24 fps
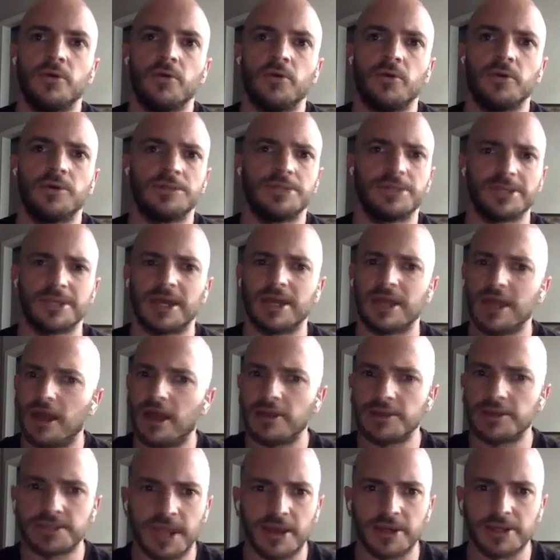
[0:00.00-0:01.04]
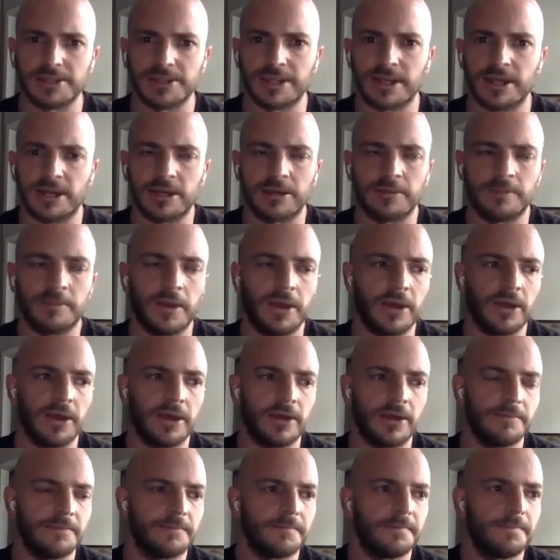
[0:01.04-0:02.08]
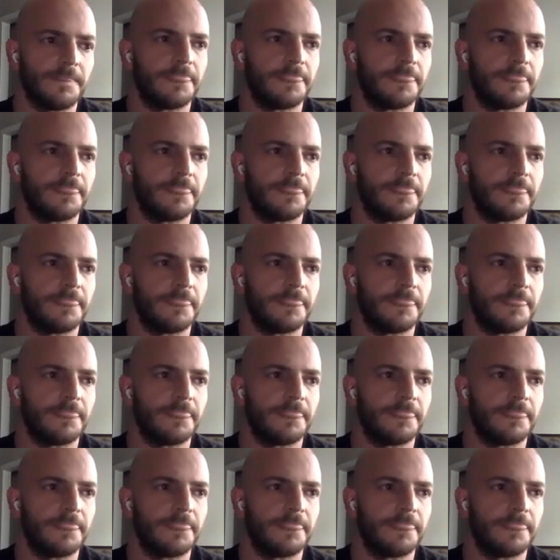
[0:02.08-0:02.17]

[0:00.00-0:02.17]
or just kind of out of sight of the mind.